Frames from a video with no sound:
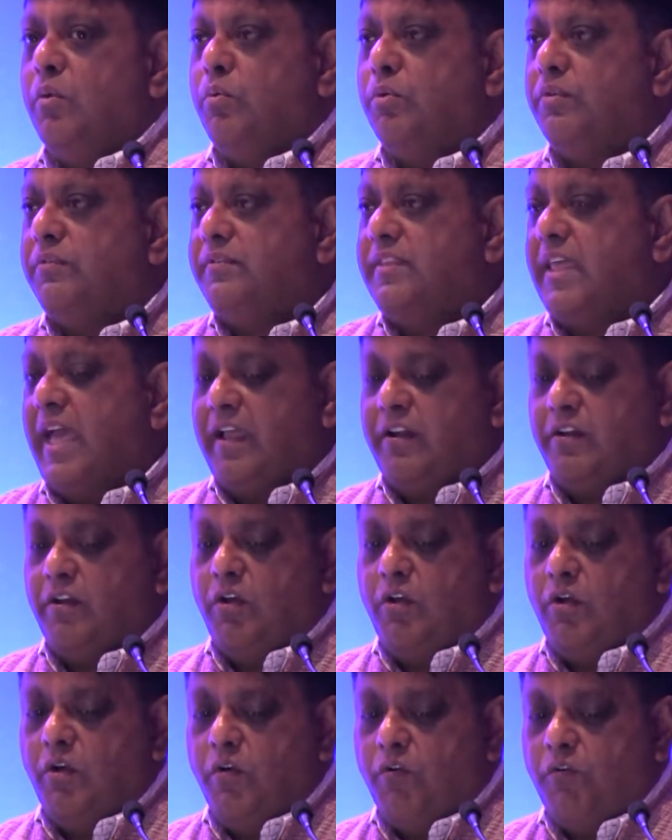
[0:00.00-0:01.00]
was that
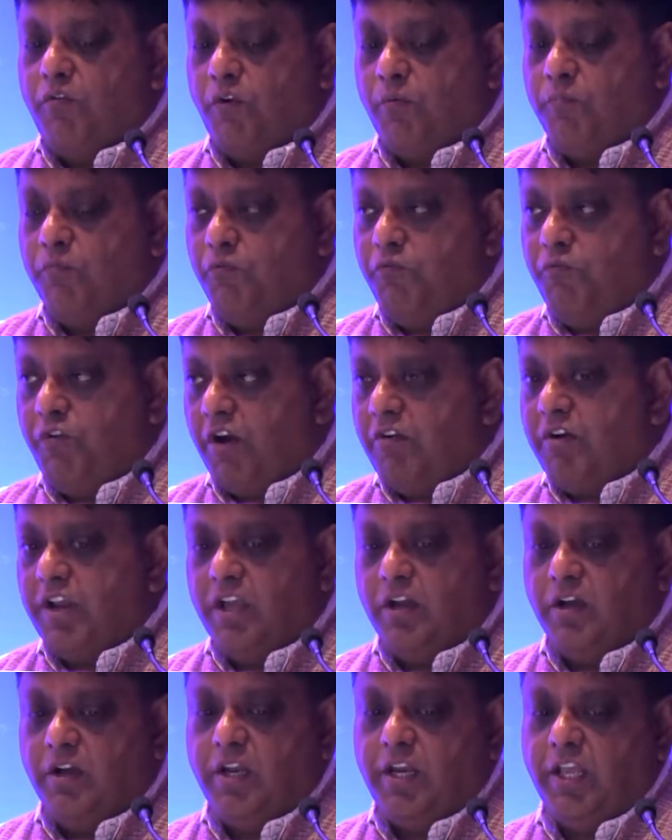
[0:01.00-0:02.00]
from
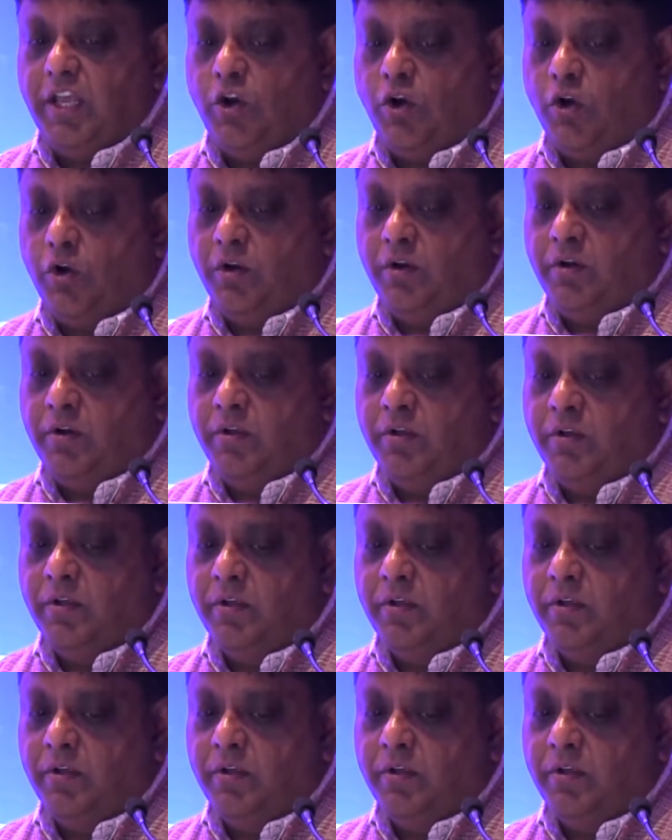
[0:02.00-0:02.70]
very early on,